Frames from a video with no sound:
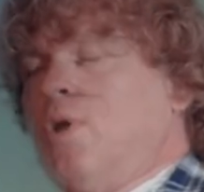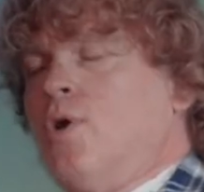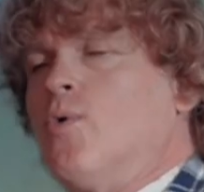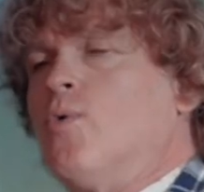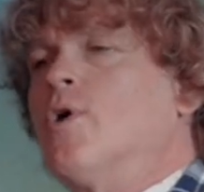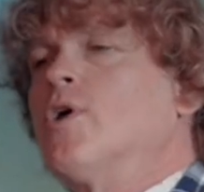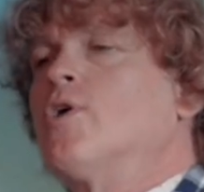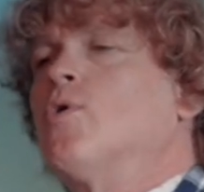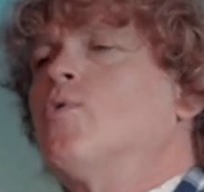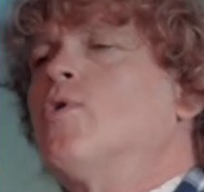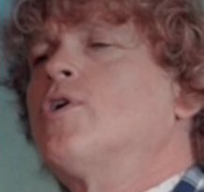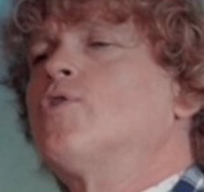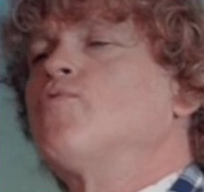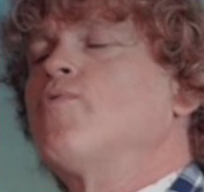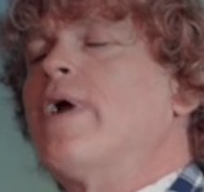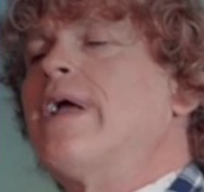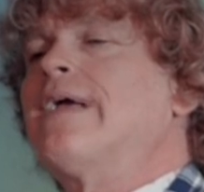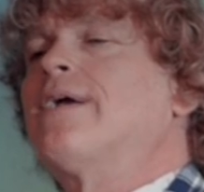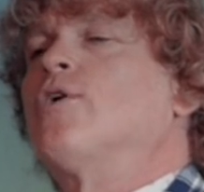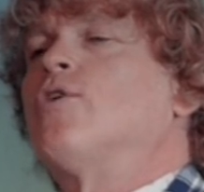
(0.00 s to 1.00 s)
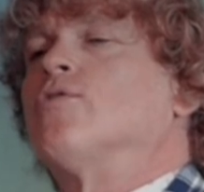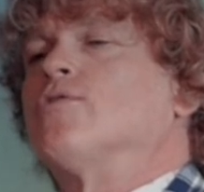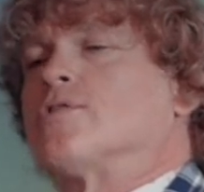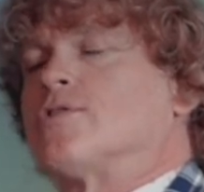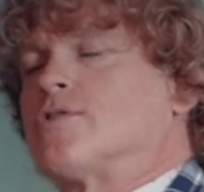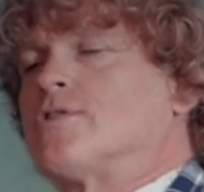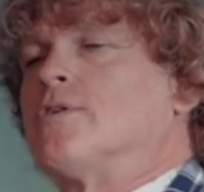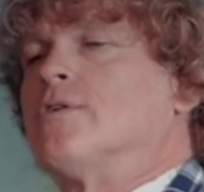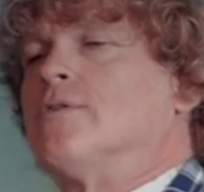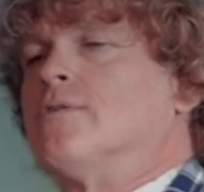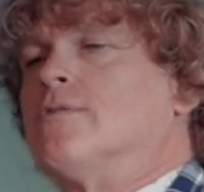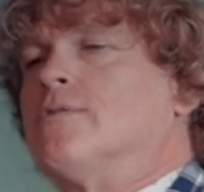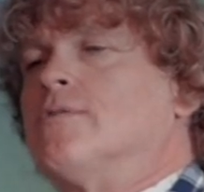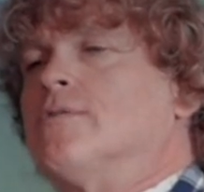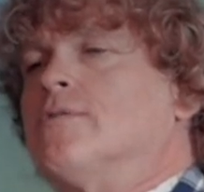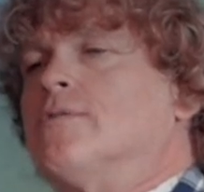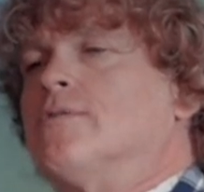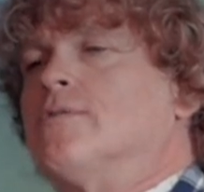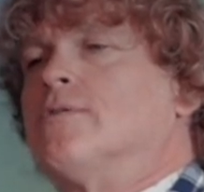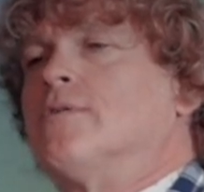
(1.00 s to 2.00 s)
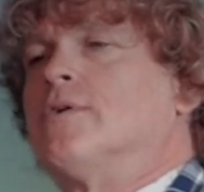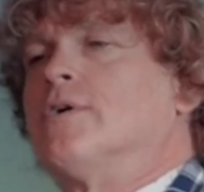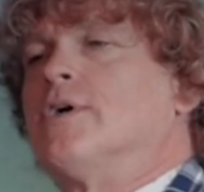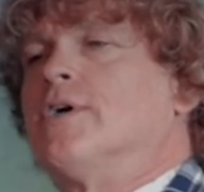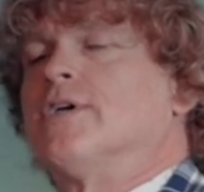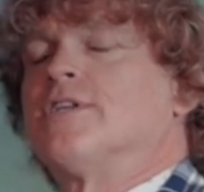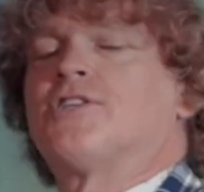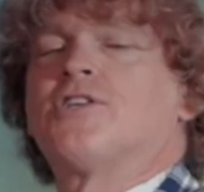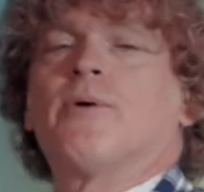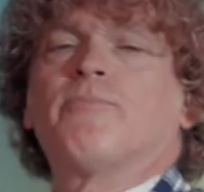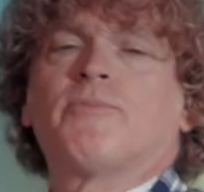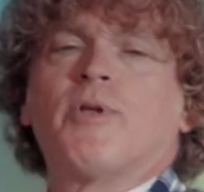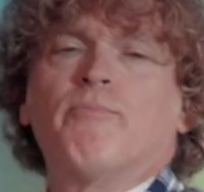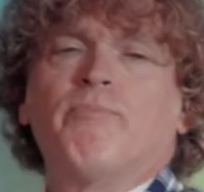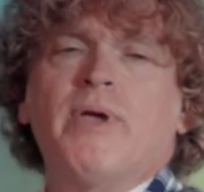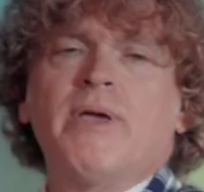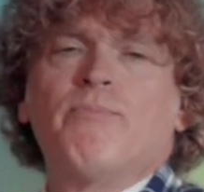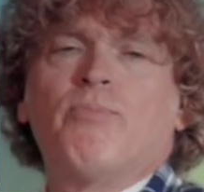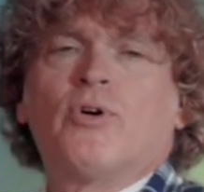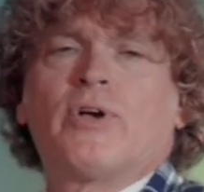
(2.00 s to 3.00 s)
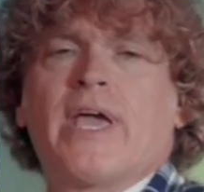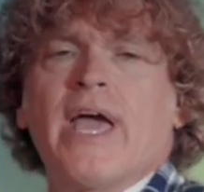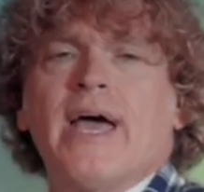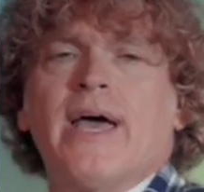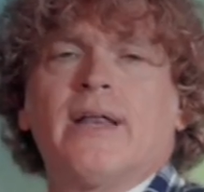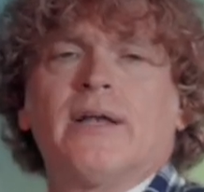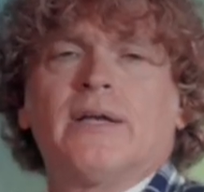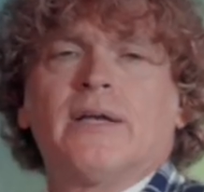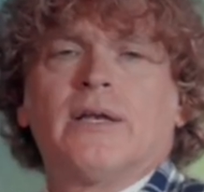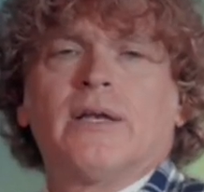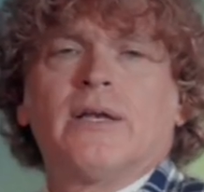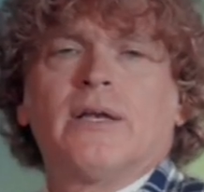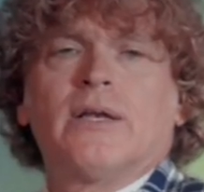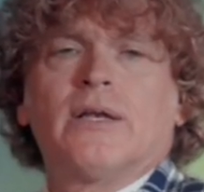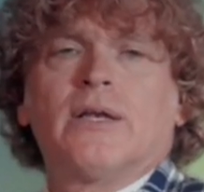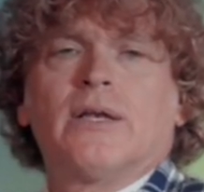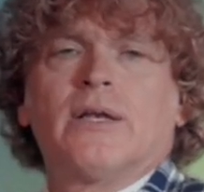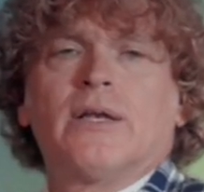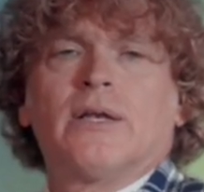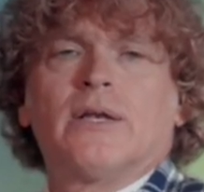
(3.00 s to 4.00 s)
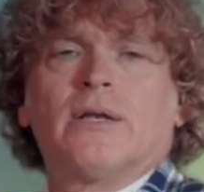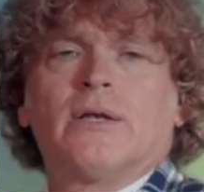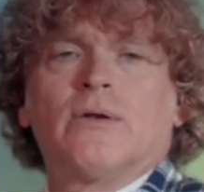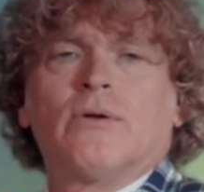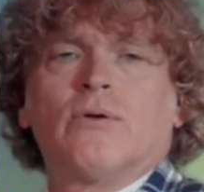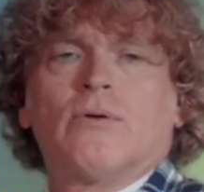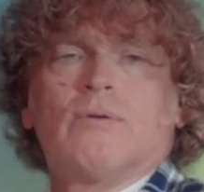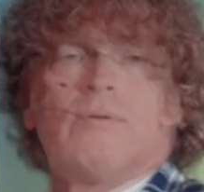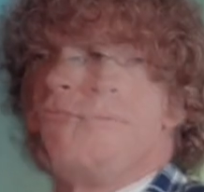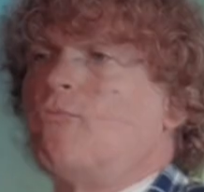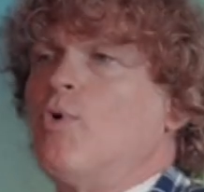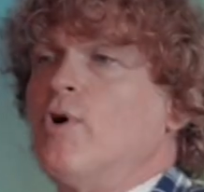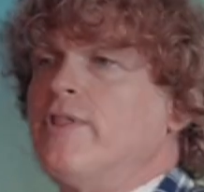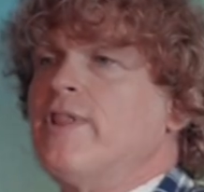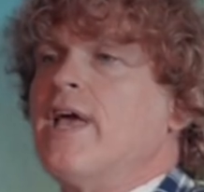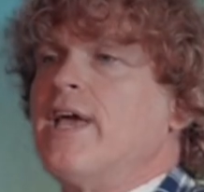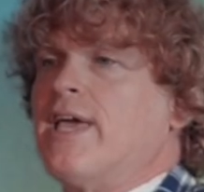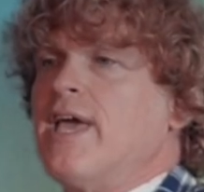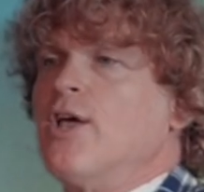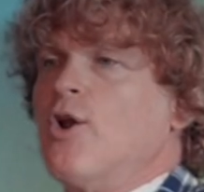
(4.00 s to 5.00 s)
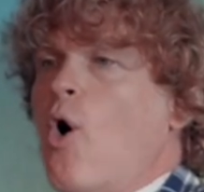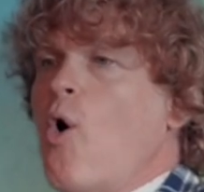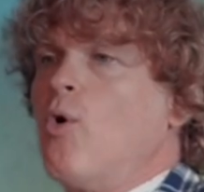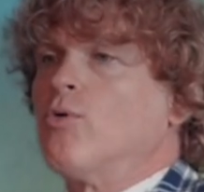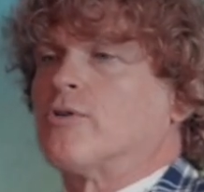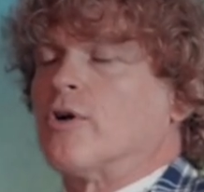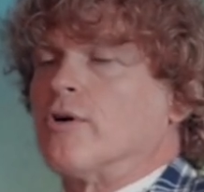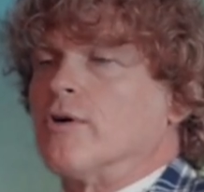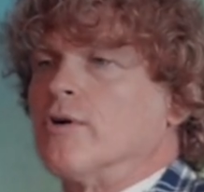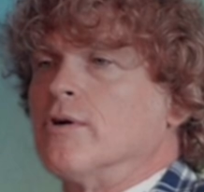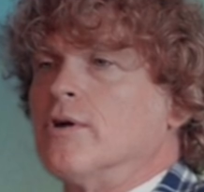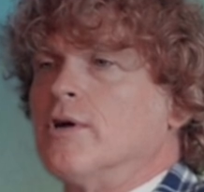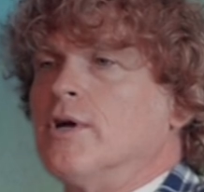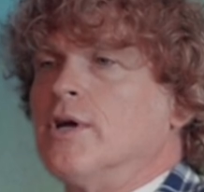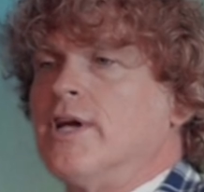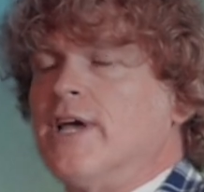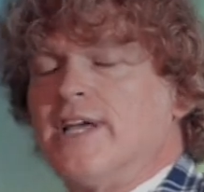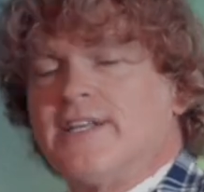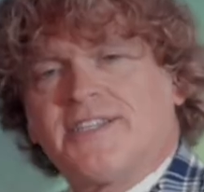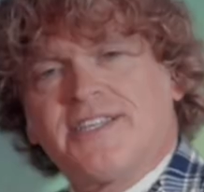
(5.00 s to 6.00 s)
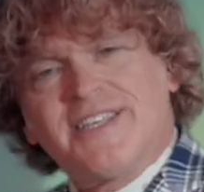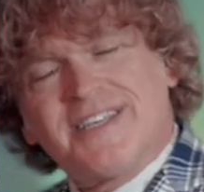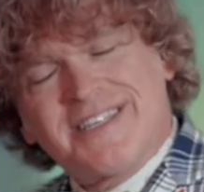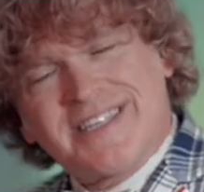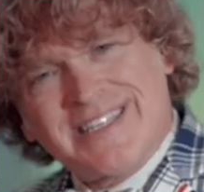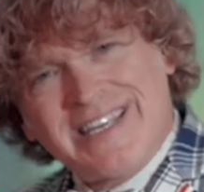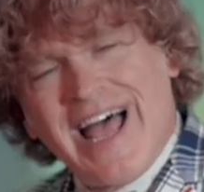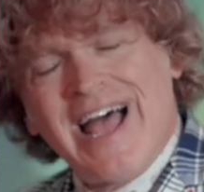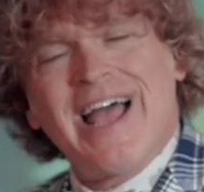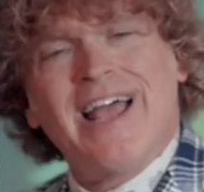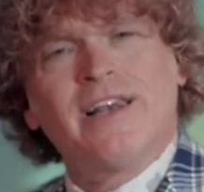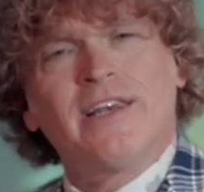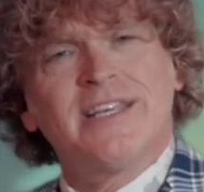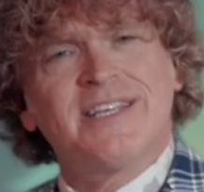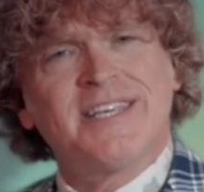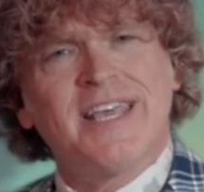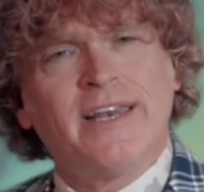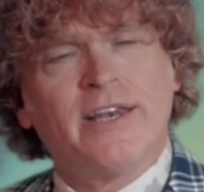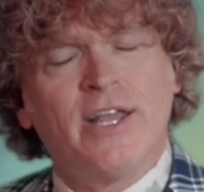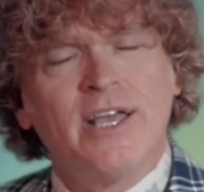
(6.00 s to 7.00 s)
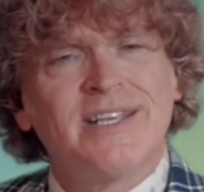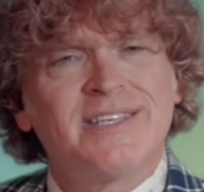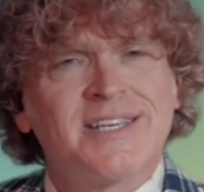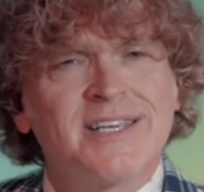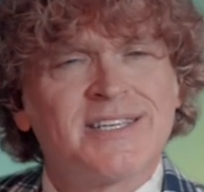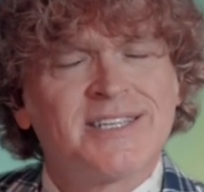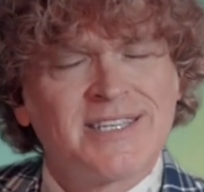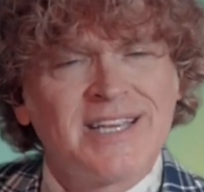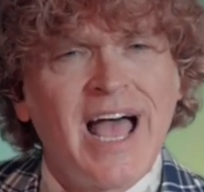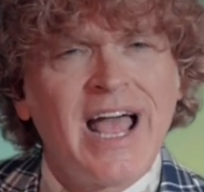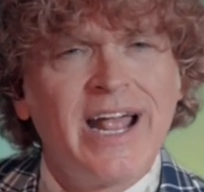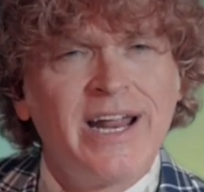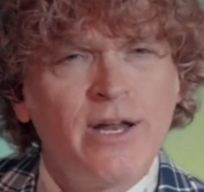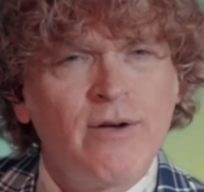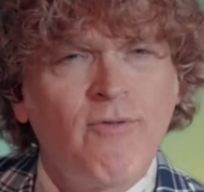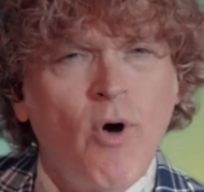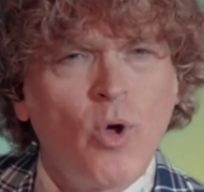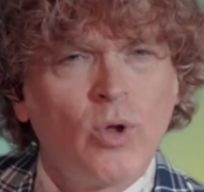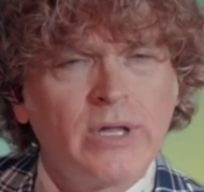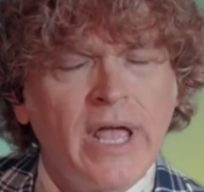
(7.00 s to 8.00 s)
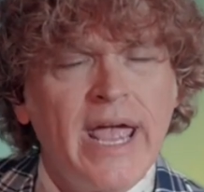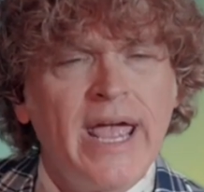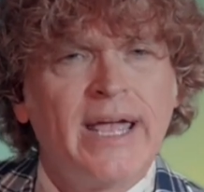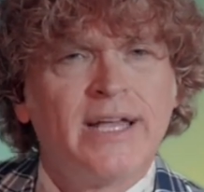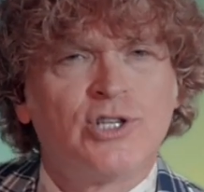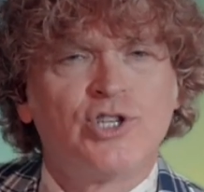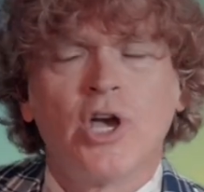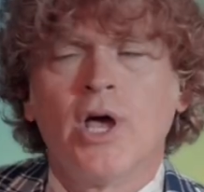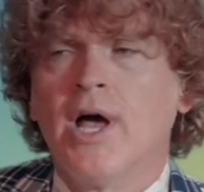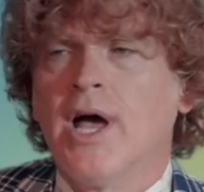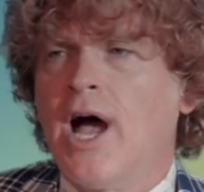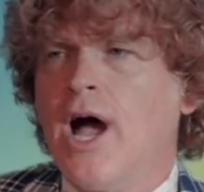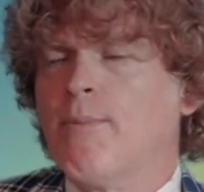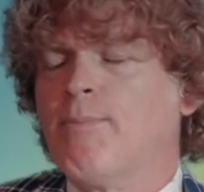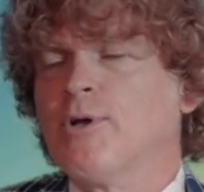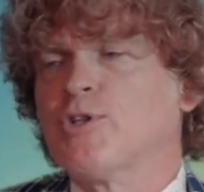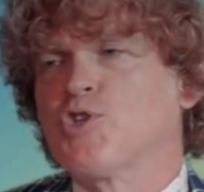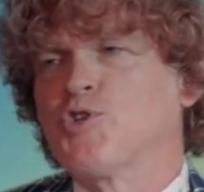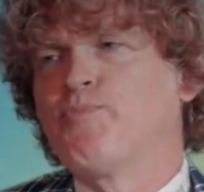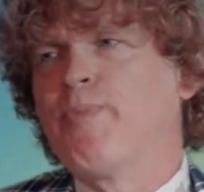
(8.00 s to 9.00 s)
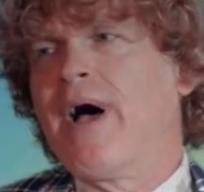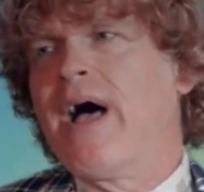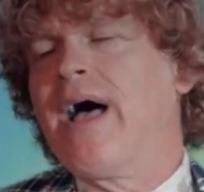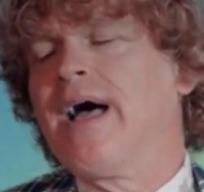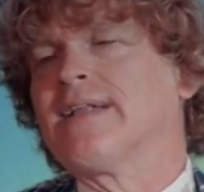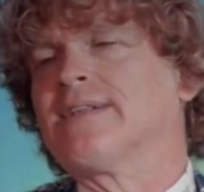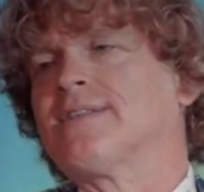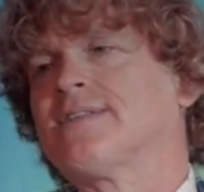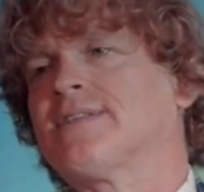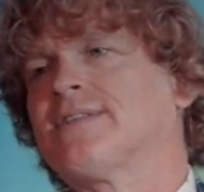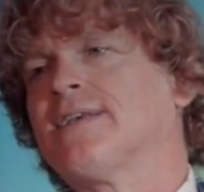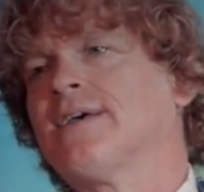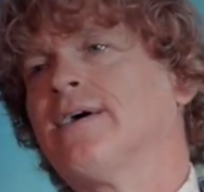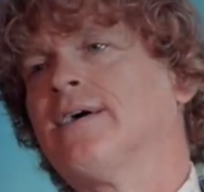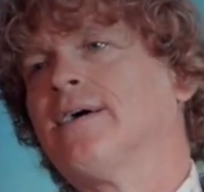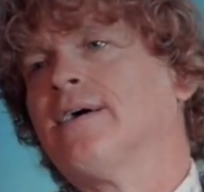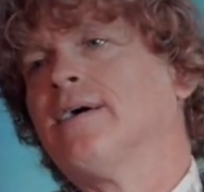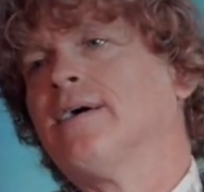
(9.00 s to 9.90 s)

what are, what are wrinkles it's something people get when they get older it's a sign listen it's a sign of old age how about spots